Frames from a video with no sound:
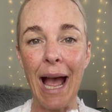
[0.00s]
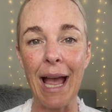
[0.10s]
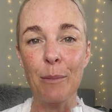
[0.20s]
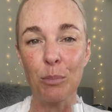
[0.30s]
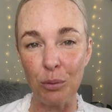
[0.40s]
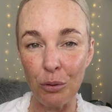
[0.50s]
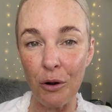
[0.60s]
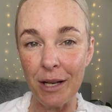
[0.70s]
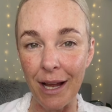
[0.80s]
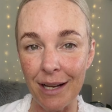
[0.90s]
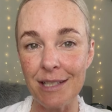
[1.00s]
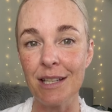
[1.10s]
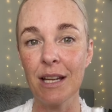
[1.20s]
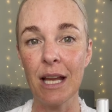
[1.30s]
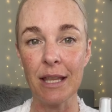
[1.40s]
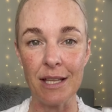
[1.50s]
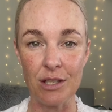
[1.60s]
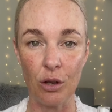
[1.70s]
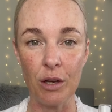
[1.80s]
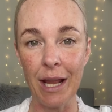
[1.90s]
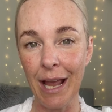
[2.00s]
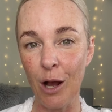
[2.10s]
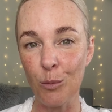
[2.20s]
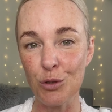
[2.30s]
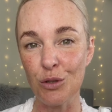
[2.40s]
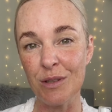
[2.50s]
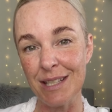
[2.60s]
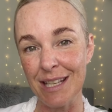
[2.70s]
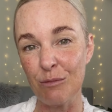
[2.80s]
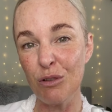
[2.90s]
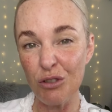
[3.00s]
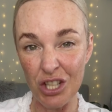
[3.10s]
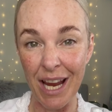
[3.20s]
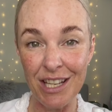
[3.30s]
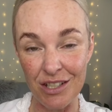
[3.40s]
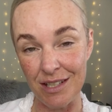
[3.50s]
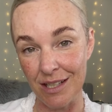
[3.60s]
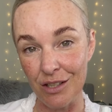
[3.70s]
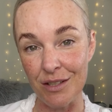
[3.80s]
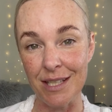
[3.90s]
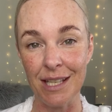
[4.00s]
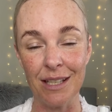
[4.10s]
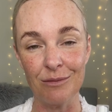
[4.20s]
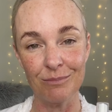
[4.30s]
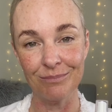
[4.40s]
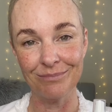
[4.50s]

a product that's going to help to see real changes in your skin.